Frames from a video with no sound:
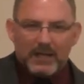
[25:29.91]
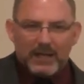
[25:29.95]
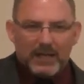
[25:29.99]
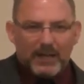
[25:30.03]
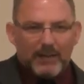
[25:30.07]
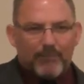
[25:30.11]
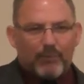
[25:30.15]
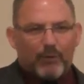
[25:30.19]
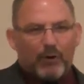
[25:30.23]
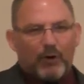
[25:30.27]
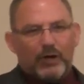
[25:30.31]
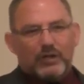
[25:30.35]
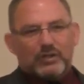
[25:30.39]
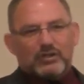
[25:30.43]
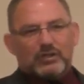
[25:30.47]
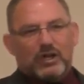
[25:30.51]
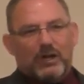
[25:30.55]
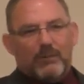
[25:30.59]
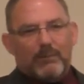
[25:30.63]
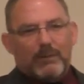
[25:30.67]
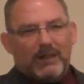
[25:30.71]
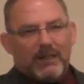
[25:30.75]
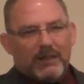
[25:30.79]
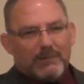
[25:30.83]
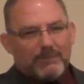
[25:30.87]
and boy, it's
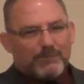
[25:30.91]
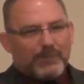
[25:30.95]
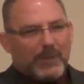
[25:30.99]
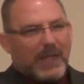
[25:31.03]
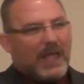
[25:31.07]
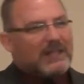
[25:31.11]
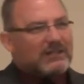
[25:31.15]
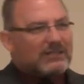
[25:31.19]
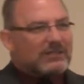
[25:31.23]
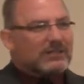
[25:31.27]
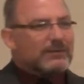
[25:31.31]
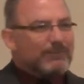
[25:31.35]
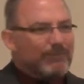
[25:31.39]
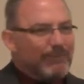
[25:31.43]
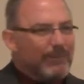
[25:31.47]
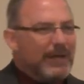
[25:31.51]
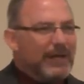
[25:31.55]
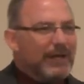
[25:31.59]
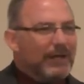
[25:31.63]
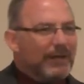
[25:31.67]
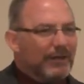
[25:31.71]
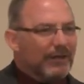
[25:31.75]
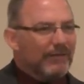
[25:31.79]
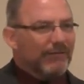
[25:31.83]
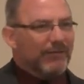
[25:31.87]
going to be the best
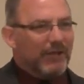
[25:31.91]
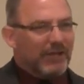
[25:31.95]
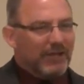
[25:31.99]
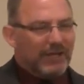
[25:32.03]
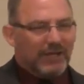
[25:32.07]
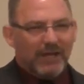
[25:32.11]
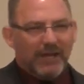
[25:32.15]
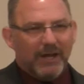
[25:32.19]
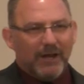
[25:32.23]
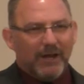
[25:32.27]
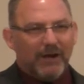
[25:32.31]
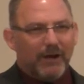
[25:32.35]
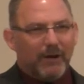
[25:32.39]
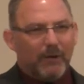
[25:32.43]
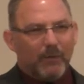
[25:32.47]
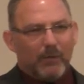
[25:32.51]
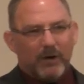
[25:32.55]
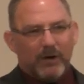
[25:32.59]
meal of the year.